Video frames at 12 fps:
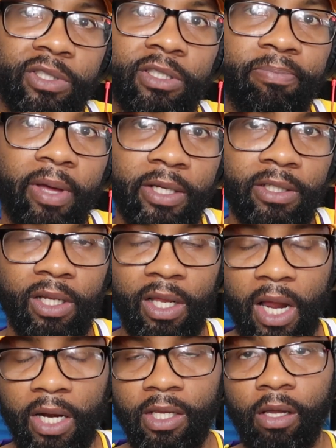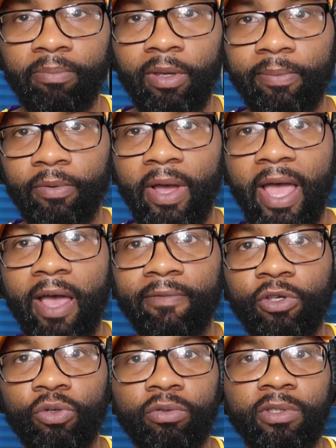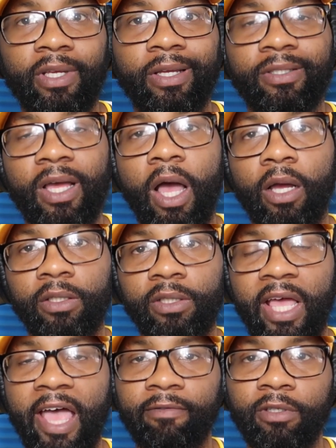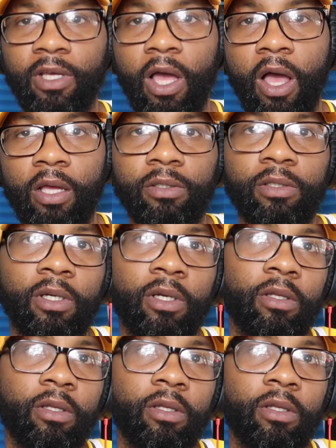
especially a lot of young people, have used TikTok to advertise